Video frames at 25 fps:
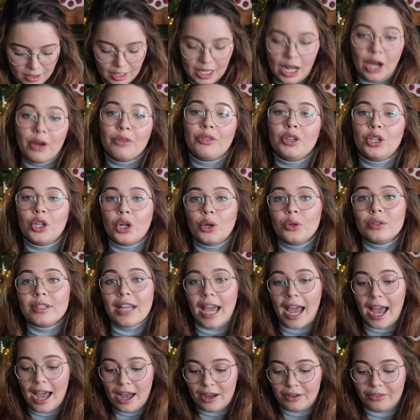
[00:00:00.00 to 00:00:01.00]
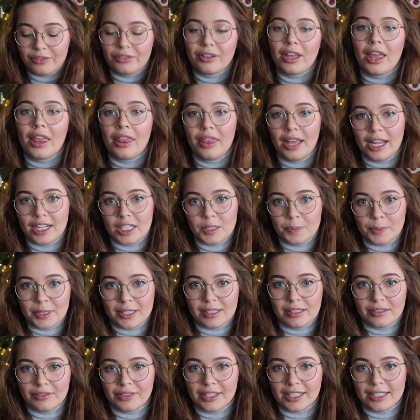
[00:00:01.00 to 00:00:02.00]
Now, if you don't have that
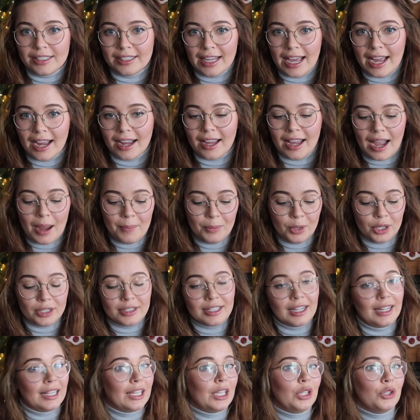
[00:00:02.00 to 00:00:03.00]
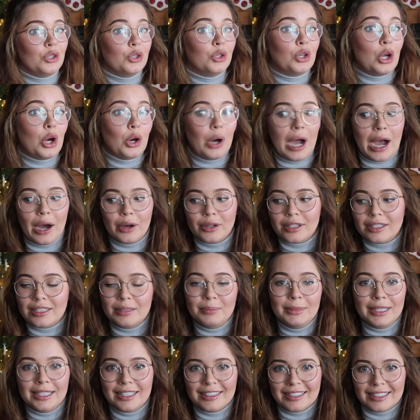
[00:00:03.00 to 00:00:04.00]
specific deck, I'm not telling you to go out and
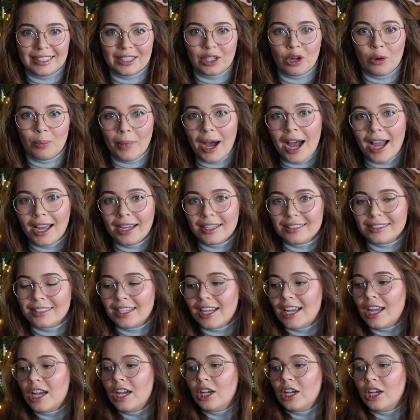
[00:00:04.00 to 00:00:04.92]
immediately go buy it.